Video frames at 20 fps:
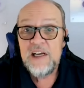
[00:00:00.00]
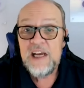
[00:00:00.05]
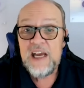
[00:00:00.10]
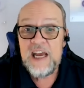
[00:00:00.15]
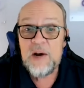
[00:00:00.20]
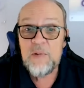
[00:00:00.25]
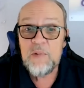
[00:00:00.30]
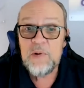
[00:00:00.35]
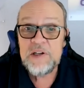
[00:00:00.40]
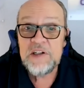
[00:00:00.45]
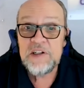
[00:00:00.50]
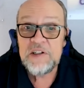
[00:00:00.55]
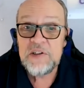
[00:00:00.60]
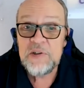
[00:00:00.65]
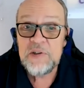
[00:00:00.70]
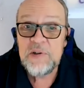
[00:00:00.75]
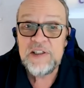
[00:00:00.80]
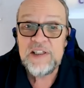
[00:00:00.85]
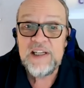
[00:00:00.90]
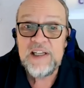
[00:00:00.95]
And when you're
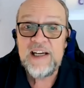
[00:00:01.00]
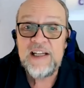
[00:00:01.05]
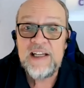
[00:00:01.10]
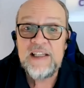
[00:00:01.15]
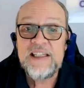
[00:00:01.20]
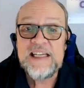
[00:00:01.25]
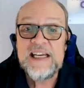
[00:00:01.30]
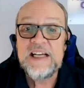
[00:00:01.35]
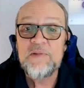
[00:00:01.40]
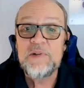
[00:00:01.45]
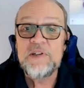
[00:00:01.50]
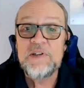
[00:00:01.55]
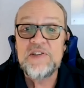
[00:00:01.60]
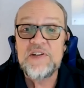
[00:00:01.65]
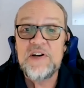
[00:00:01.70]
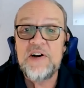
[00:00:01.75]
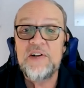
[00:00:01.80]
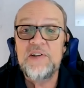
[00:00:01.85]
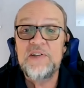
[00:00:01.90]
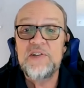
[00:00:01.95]
doing that, the end
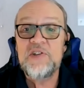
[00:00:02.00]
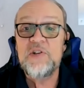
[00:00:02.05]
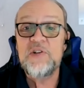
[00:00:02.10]
result